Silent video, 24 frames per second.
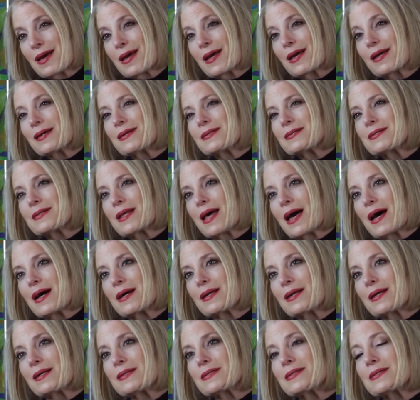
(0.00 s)
is that
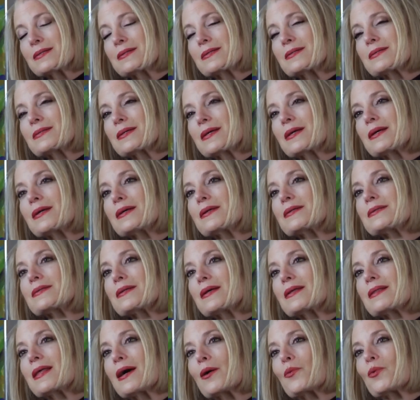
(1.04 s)
it's a disease
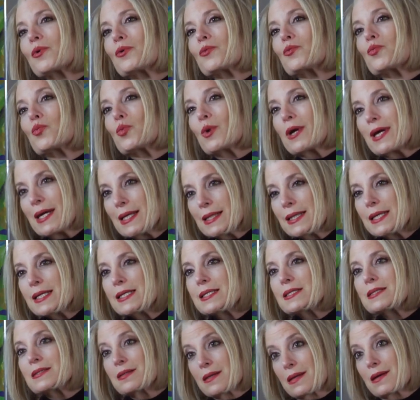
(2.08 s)
that we're really
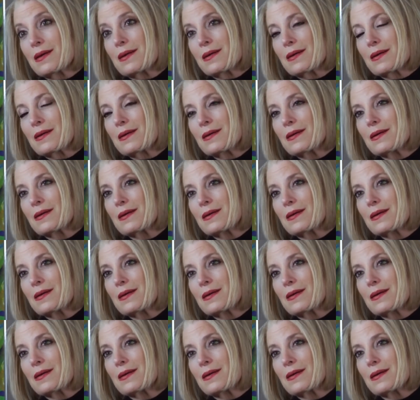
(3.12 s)
seeing